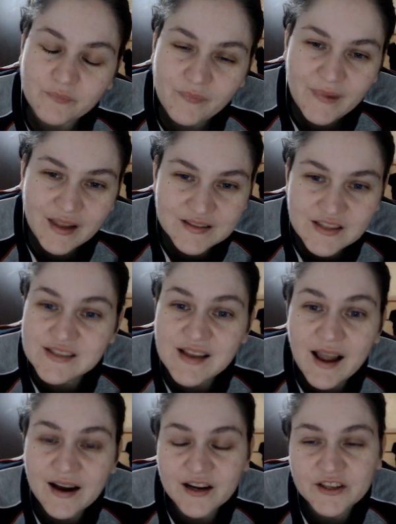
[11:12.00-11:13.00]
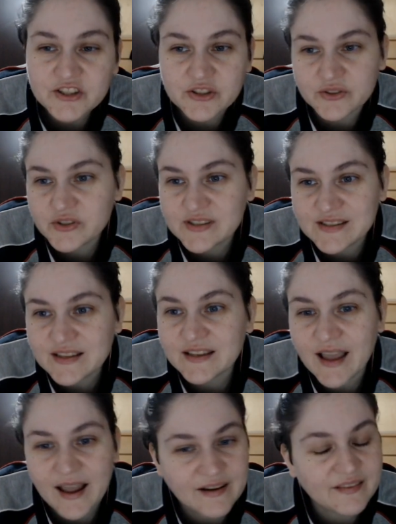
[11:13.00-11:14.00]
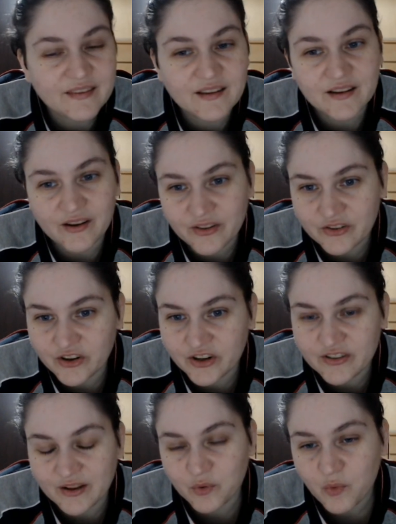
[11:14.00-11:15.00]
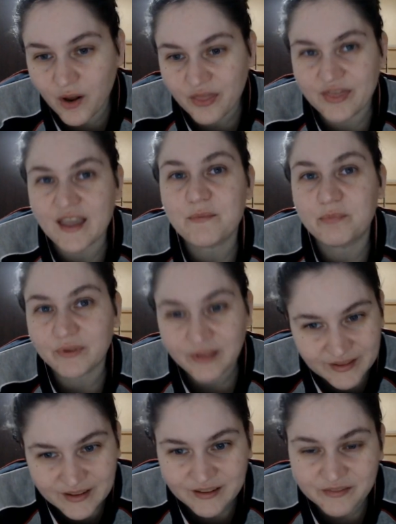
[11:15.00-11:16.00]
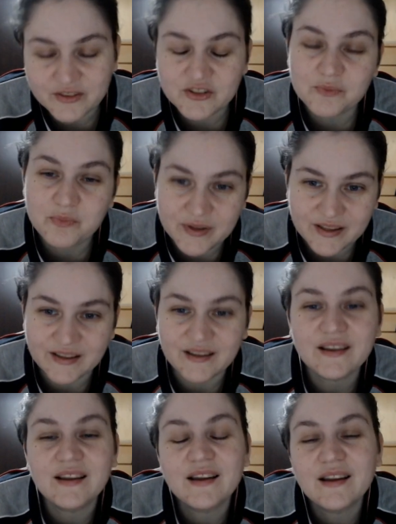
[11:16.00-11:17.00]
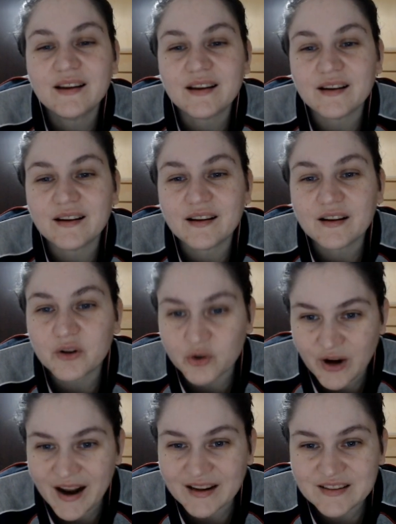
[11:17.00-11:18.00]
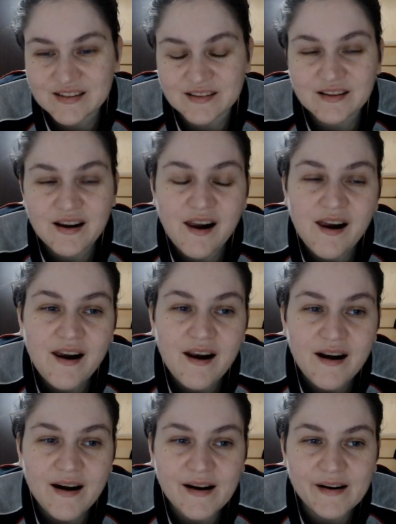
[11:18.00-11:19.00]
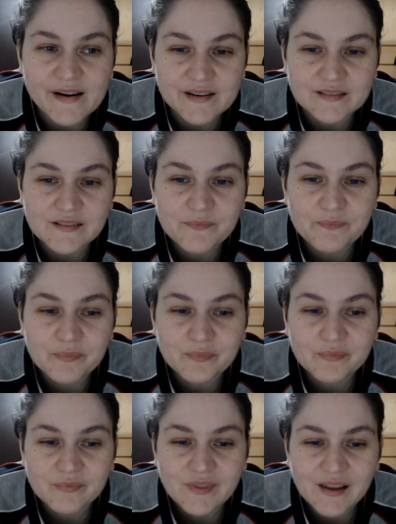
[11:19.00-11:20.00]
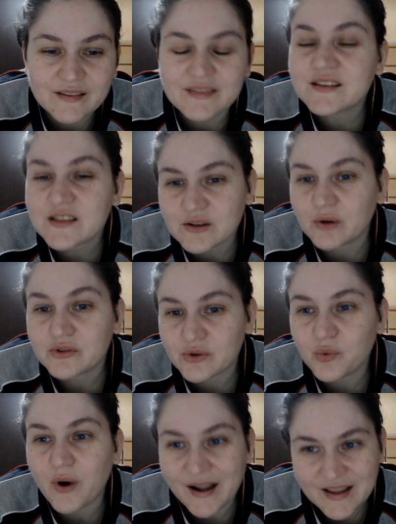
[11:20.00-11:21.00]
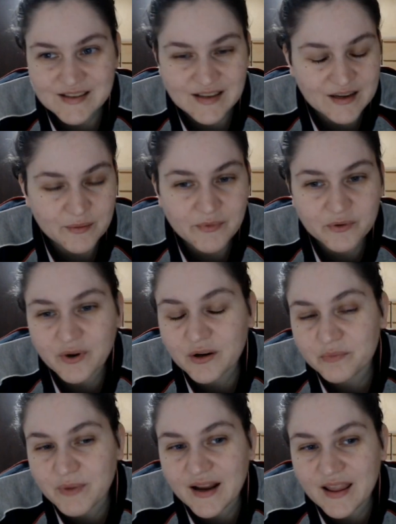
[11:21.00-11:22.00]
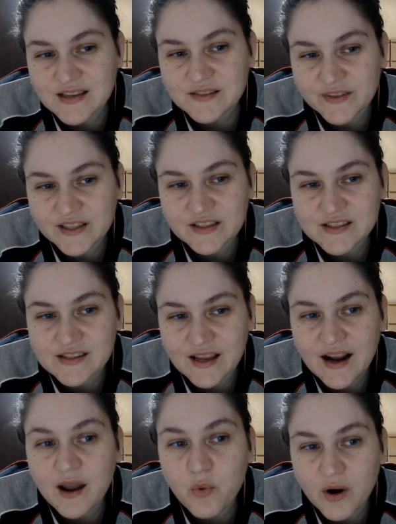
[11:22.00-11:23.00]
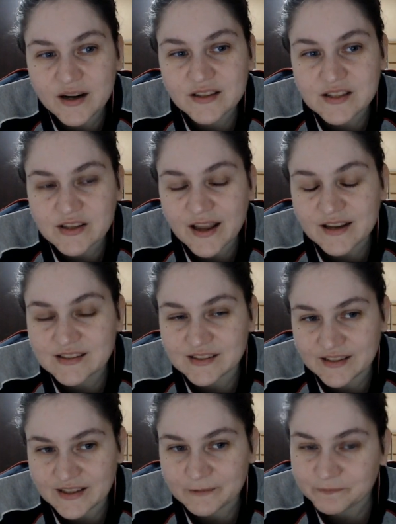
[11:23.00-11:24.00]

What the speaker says: desire to see anything other than what they believe to be correct. And this is also why I said in one of my last videos that I wanted to actually